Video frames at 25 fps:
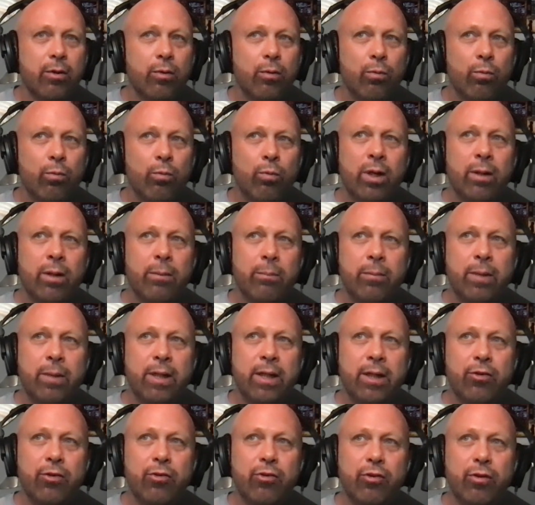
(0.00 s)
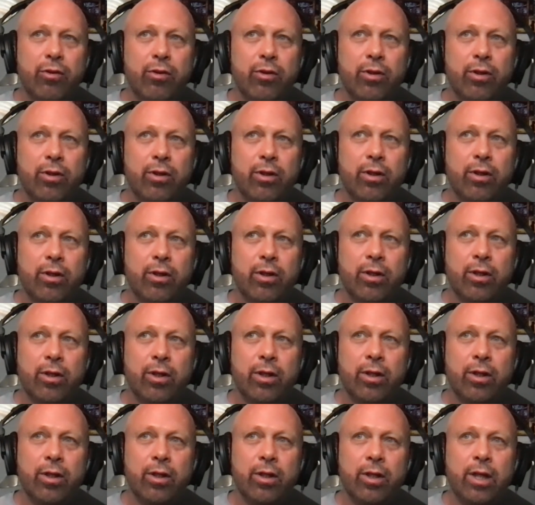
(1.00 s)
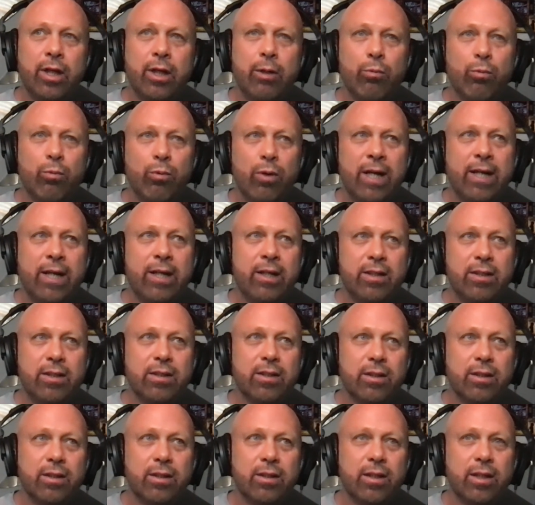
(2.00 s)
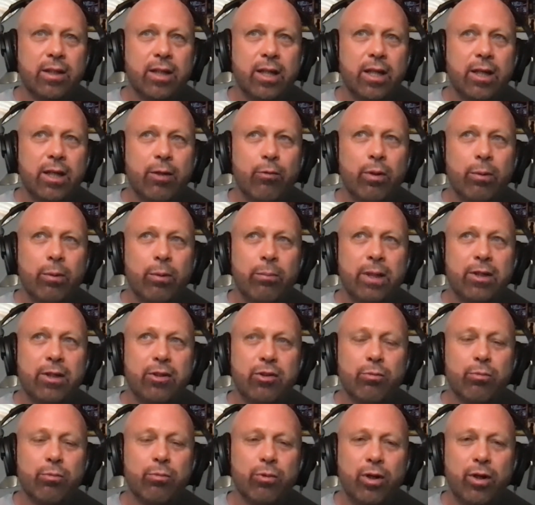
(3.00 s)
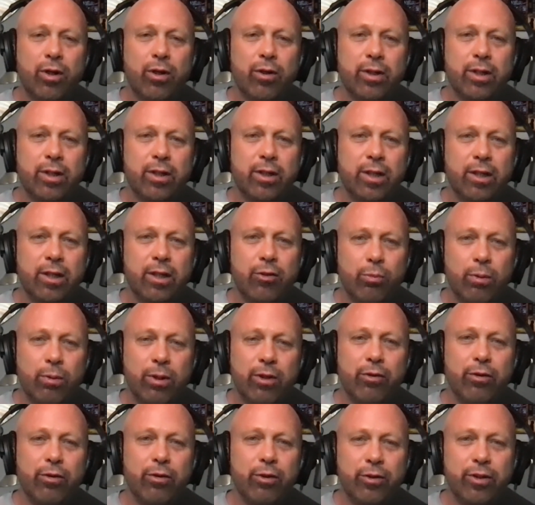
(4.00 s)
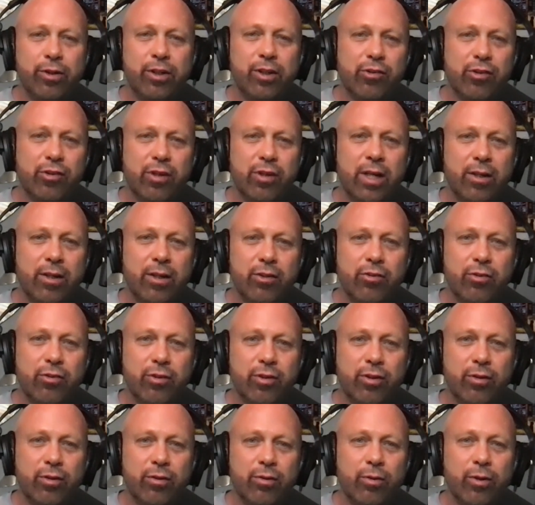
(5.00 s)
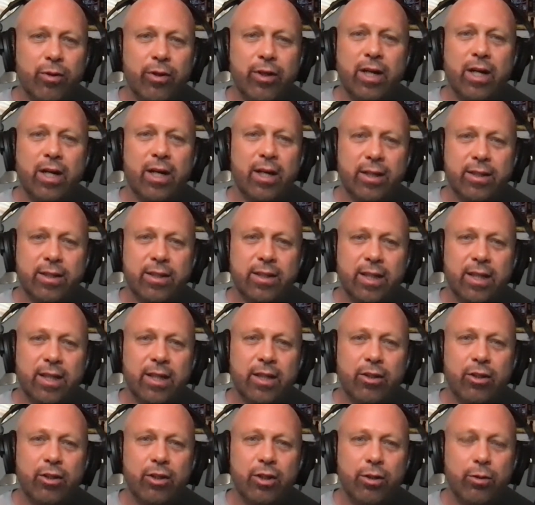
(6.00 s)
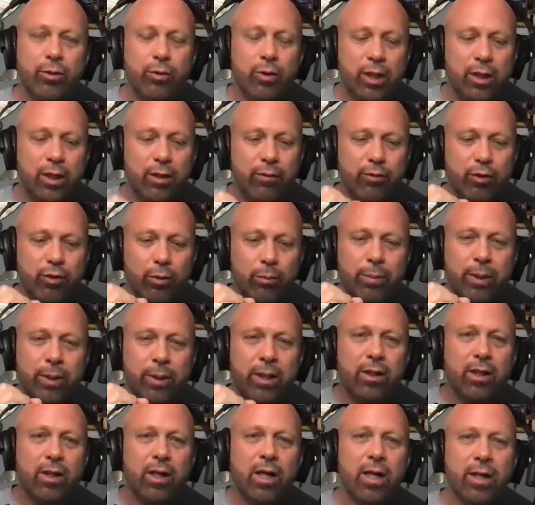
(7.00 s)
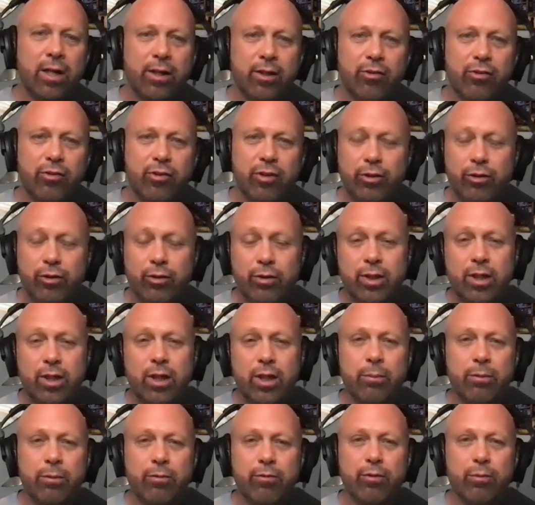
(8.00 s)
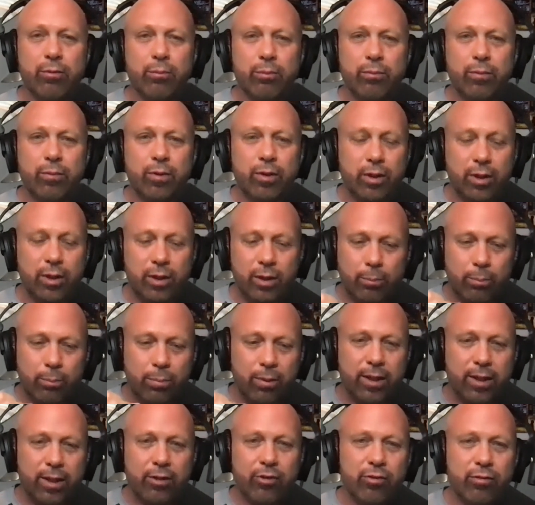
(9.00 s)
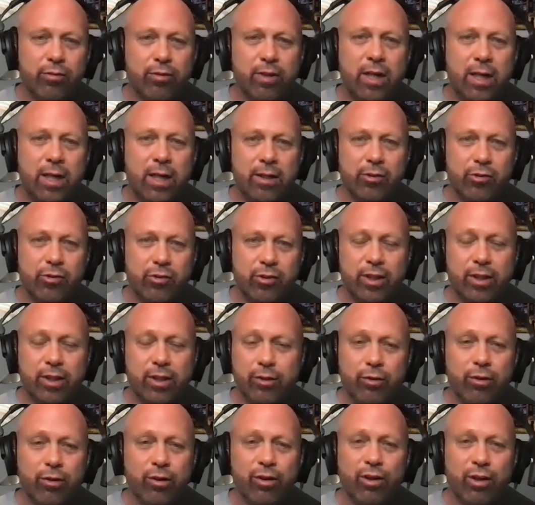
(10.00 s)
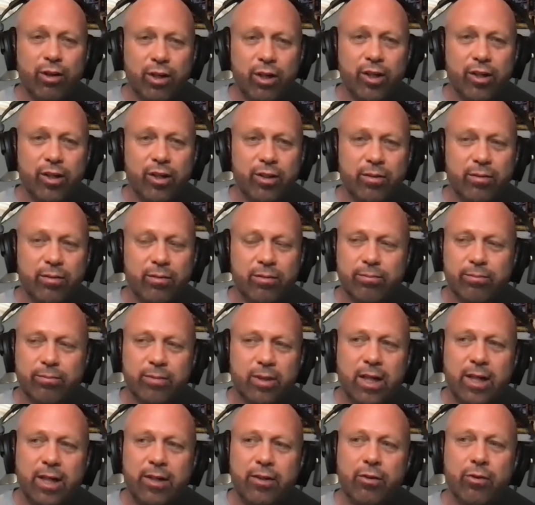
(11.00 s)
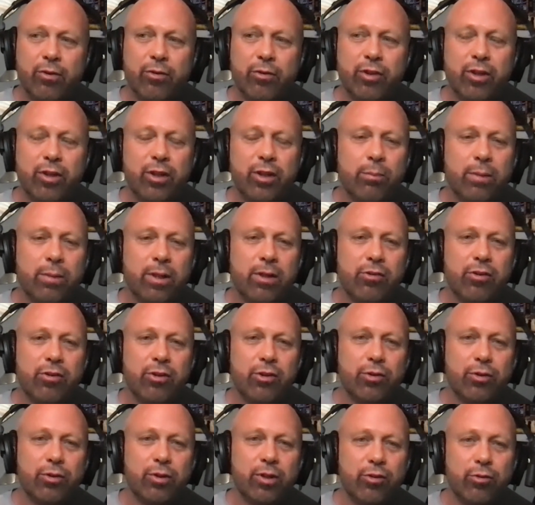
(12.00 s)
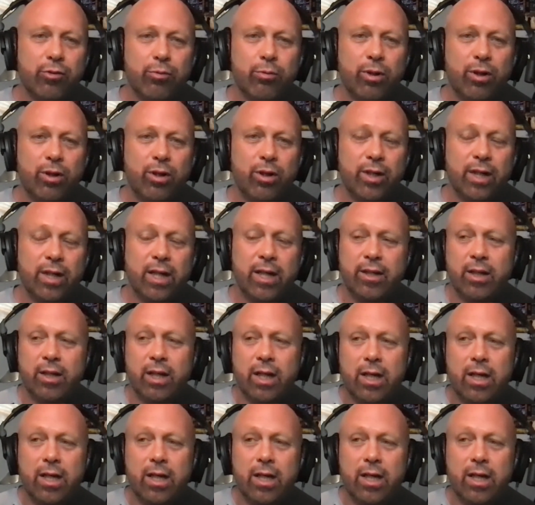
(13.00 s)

what makes it right and what makes it wrong is whether you're dishonest or not. And if you're being honest and you're coming from a place of honesty in your heart, I don't see the message is wrong. I